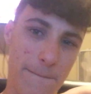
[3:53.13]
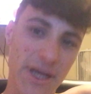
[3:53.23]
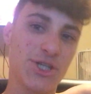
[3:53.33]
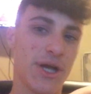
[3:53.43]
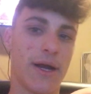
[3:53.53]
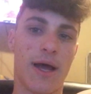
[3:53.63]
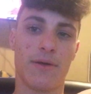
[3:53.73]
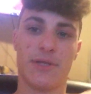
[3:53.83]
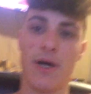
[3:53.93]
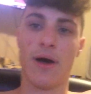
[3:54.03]
big
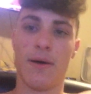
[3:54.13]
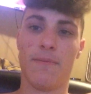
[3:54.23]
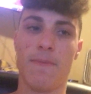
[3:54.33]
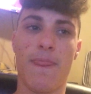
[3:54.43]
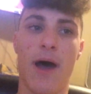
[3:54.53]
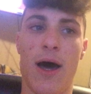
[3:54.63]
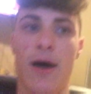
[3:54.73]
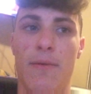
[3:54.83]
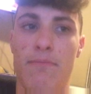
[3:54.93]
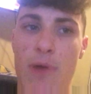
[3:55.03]
shout-out to
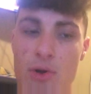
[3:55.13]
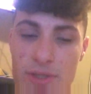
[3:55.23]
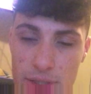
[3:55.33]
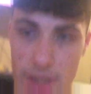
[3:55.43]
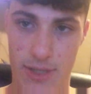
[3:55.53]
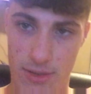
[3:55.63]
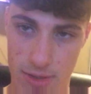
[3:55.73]
Mosley